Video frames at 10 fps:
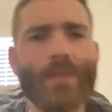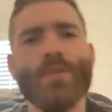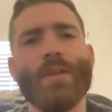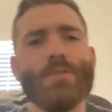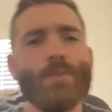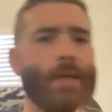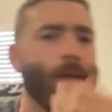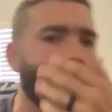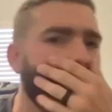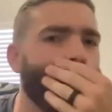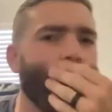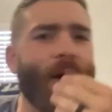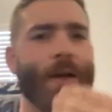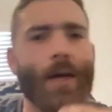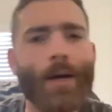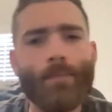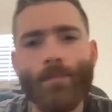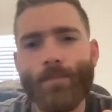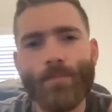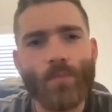sense to me. But
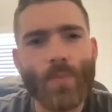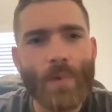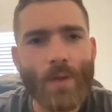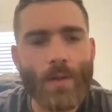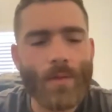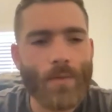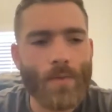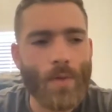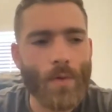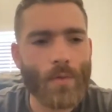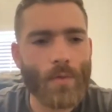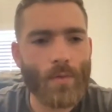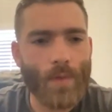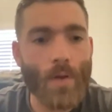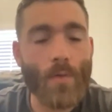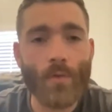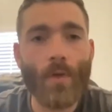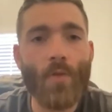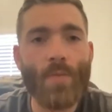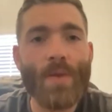there's
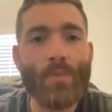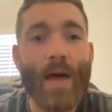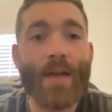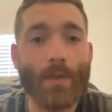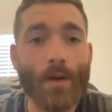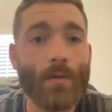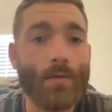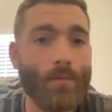other people out there,